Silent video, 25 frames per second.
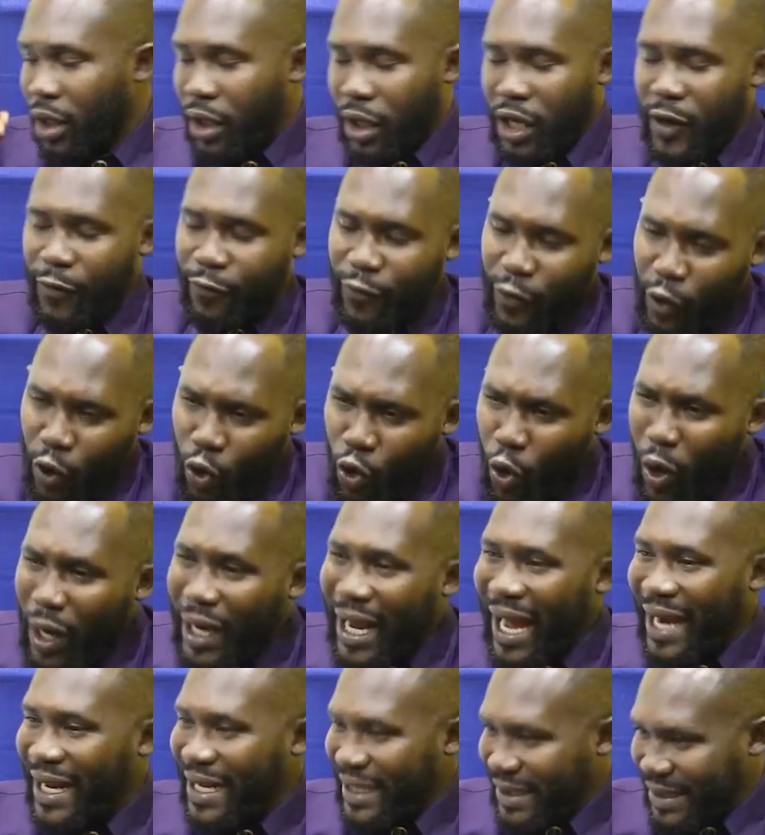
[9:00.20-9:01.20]
If you
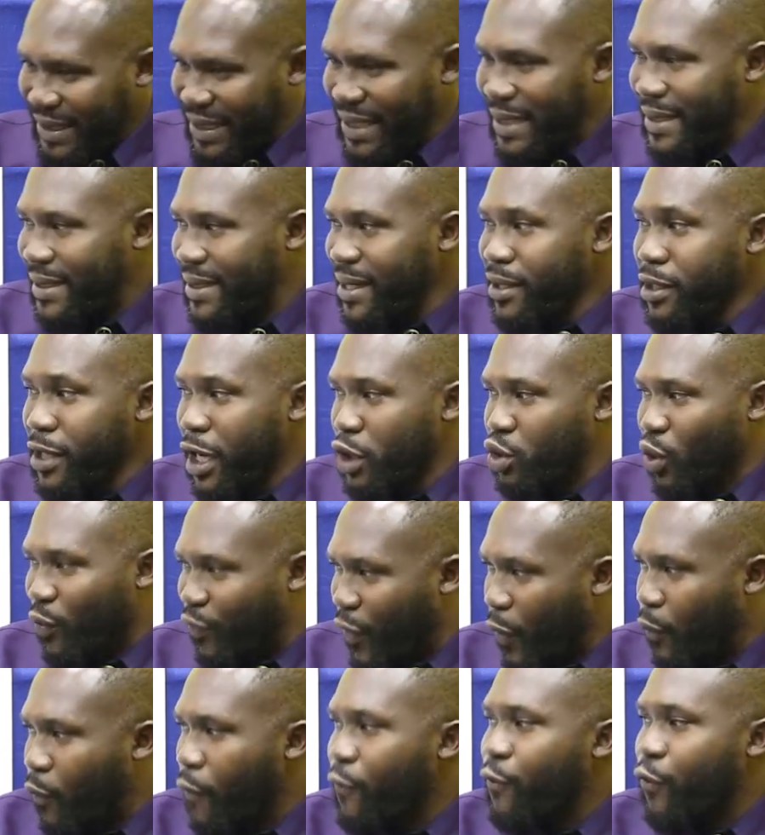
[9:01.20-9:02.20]
look at the 16 years of
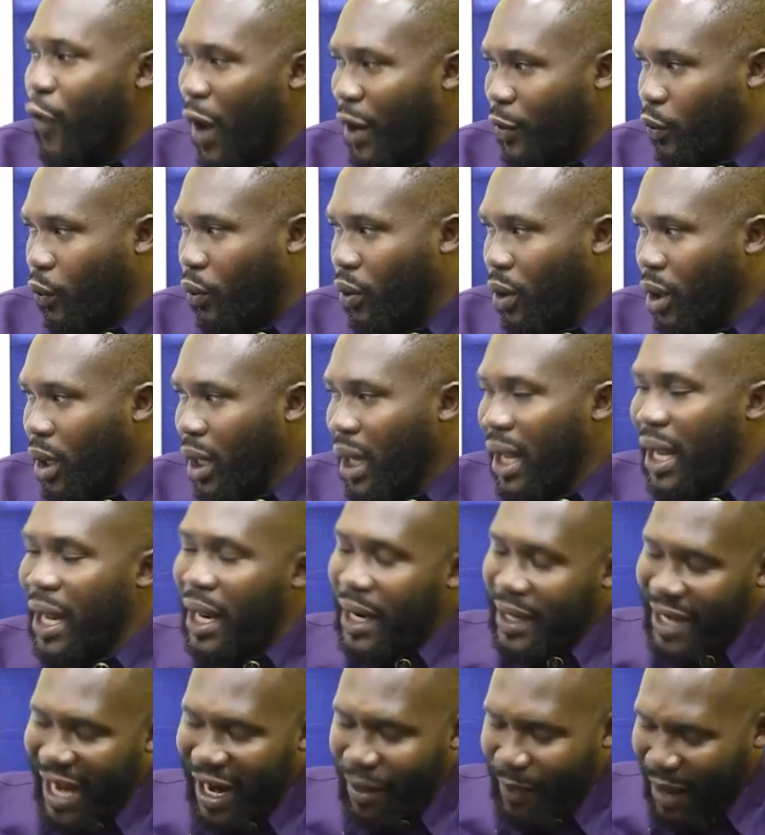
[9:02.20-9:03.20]
Akufo-Addo,
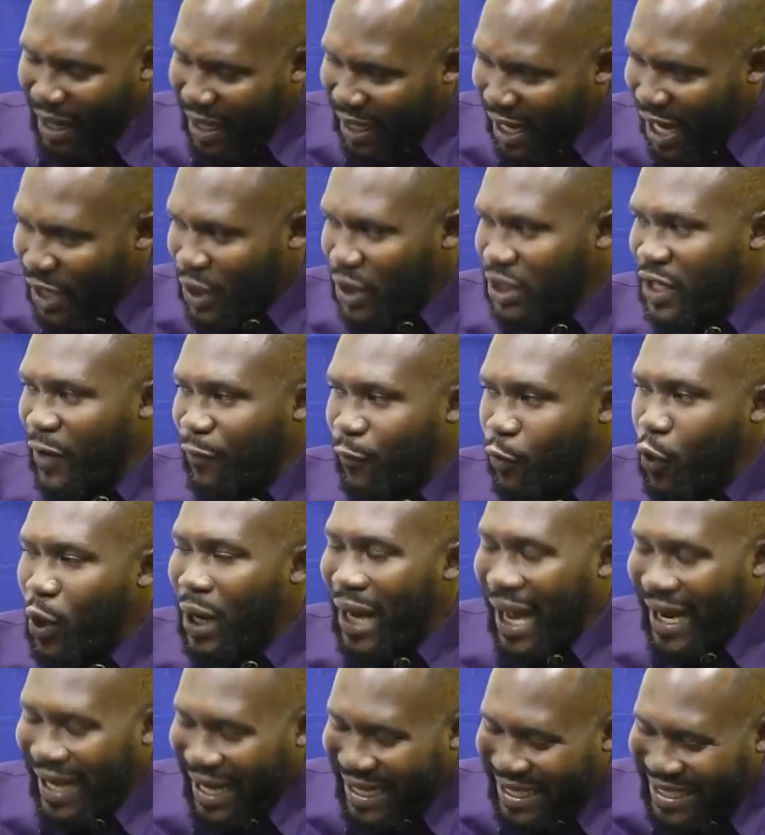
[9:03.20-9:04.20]
that may catch us if you
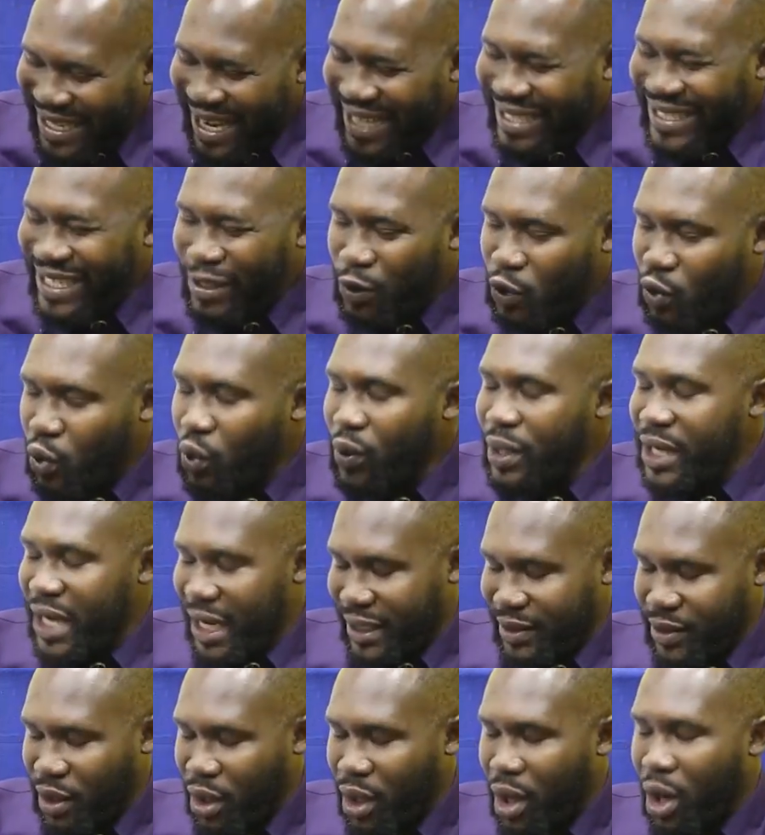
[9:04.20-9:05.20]
look at the 32
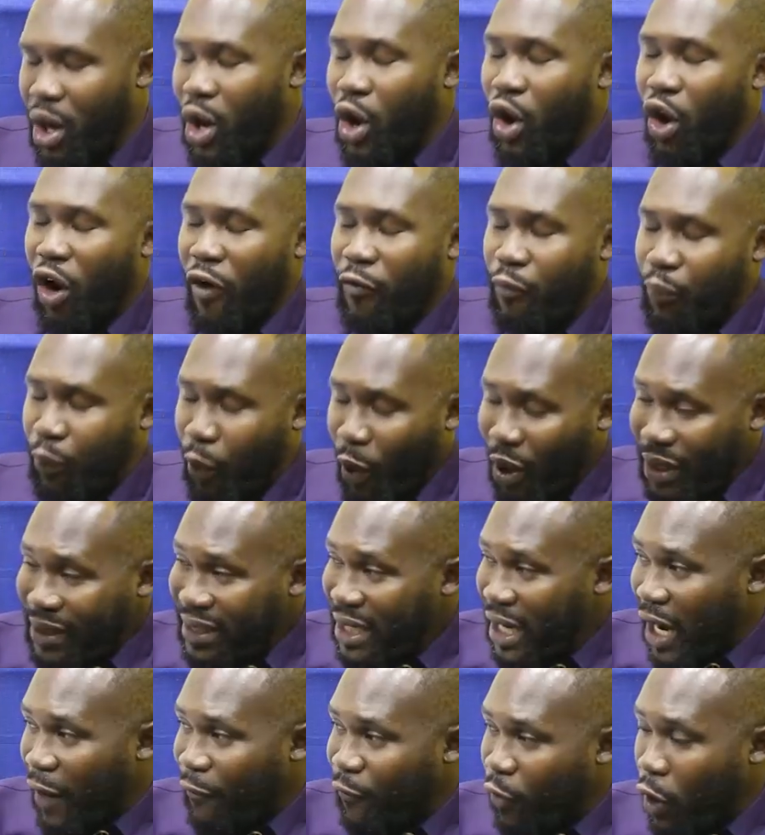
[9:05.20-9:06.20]
years of
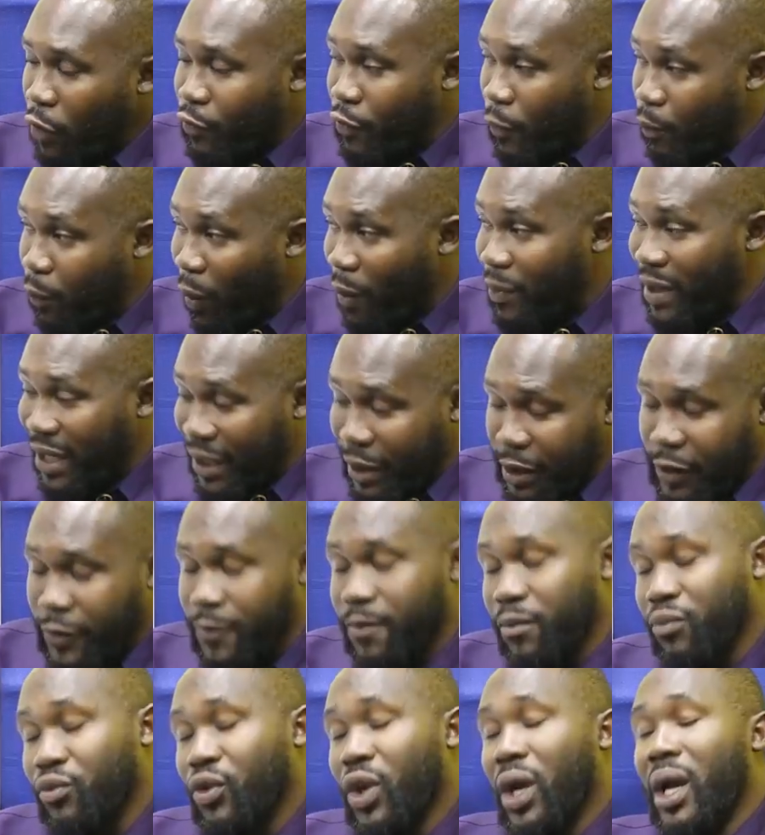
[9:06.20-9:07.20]
political Fourth Republic,
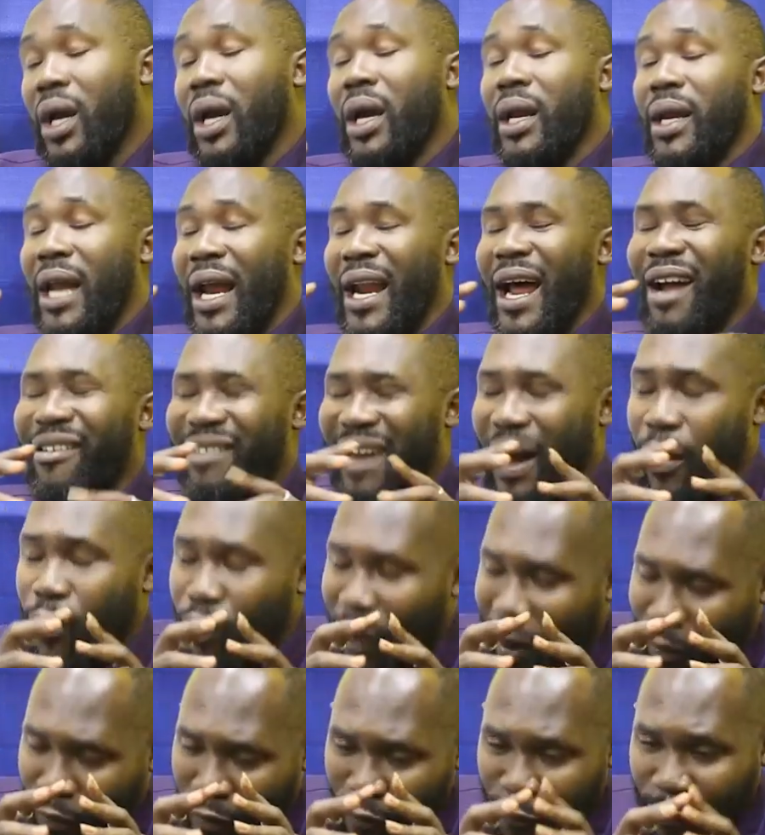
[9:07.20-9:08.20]
Nana Addo
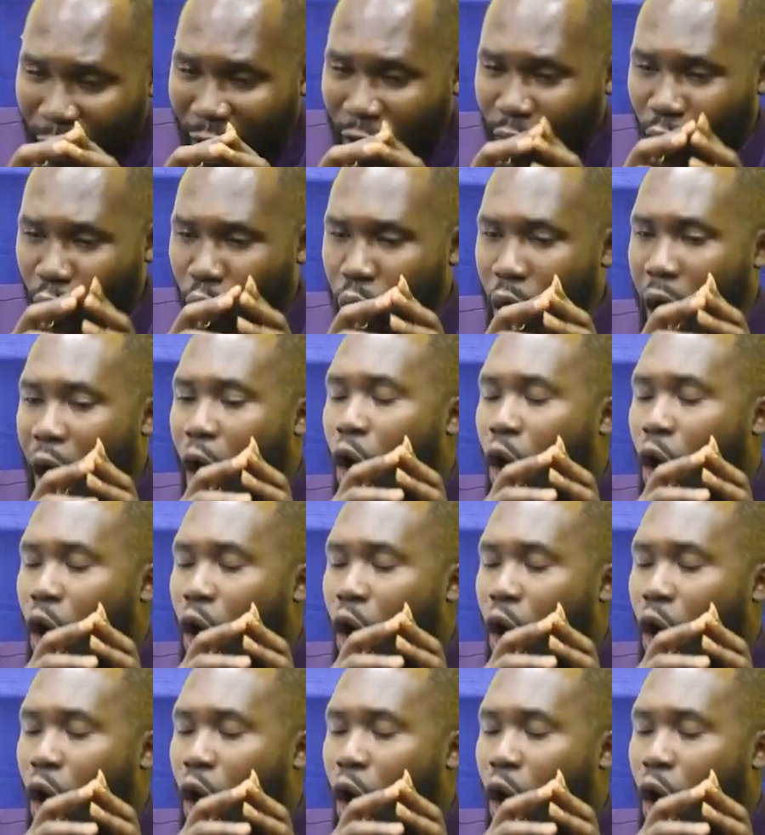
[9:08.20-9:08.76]
Dankwa Akufo-Addo